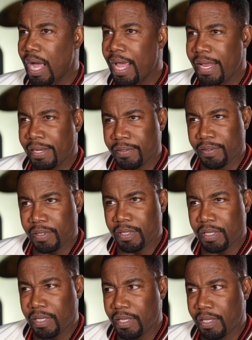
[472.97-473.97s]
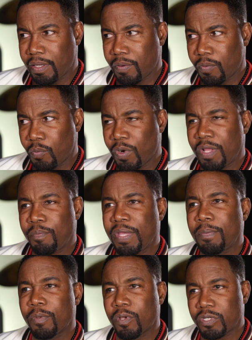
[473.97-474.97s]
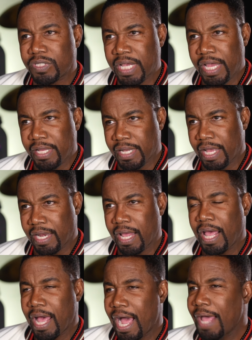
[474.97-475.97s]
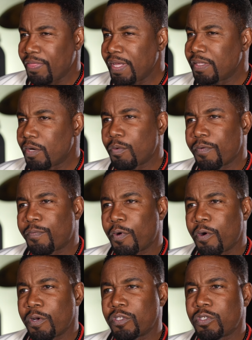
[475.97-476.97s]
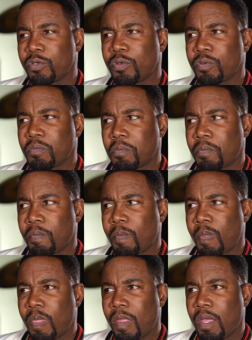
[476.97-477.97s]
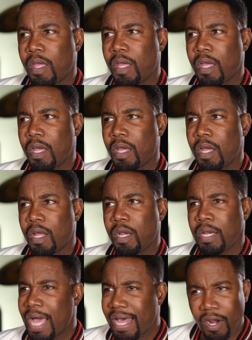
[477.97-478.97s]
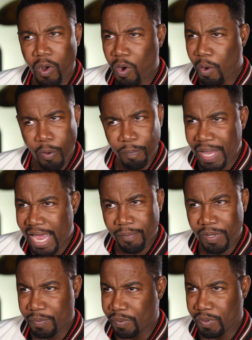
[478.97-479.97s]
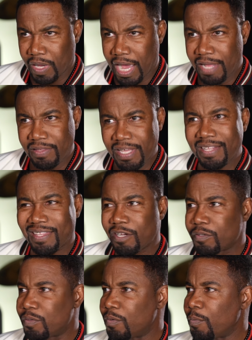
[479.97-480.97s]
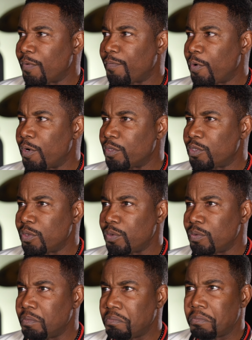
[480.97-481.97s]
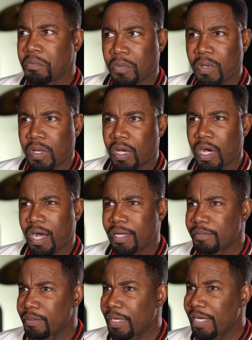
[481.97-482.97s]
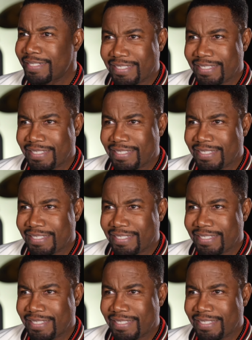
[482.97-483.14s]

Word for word: and when people are saying that, I think they're referring to not all black people. I think they're referring to a, a